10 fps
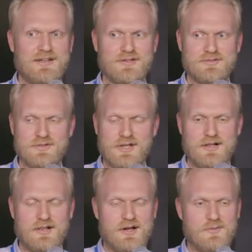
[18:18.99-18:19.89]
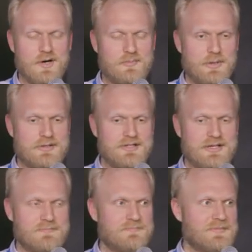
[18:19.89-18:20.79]
I, don't do a lot of client work. But it was um,
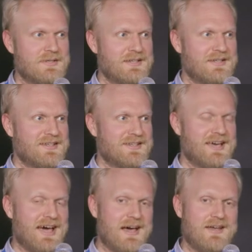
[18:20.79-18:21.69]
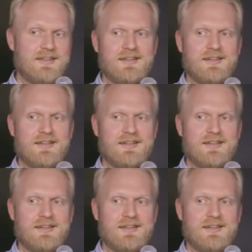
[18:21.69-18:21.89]
an unfair question. Yeah,